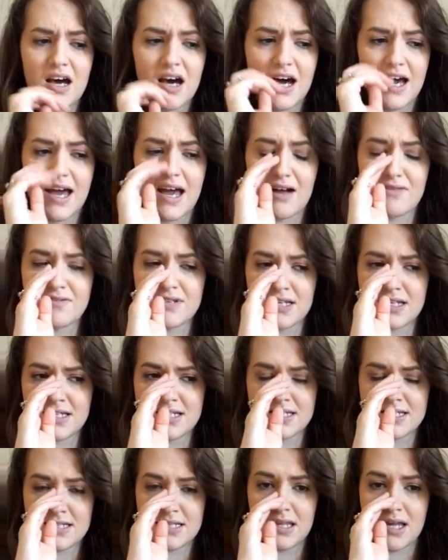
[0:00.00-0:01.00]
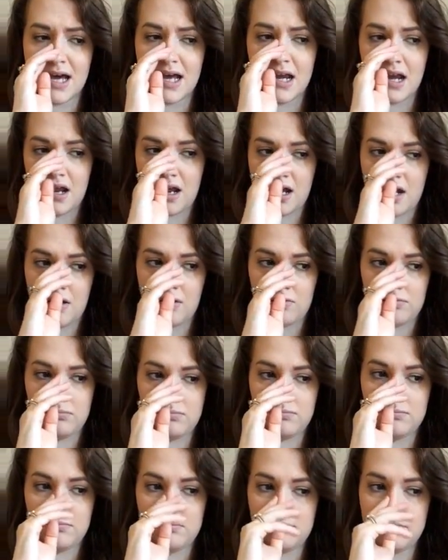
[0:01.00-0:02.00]
I have to listen to that now
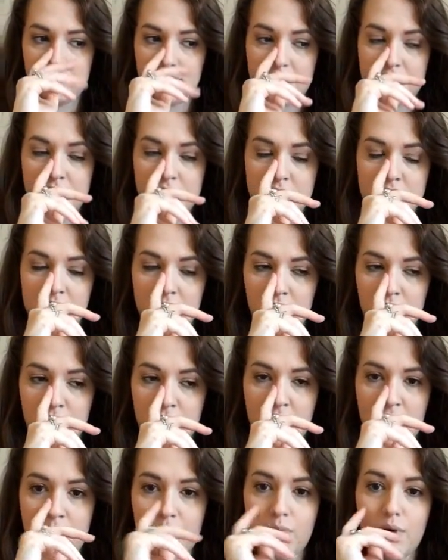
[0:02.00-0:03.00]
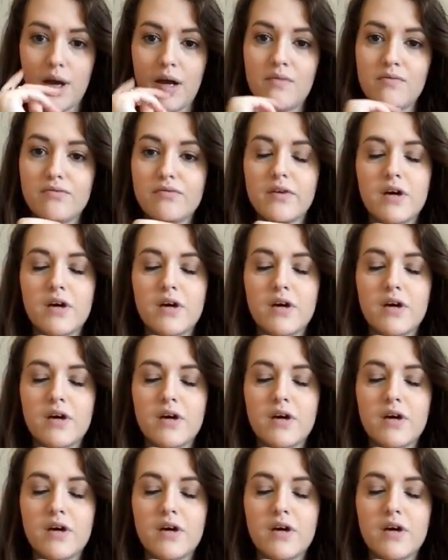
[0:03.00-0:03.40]
until my brain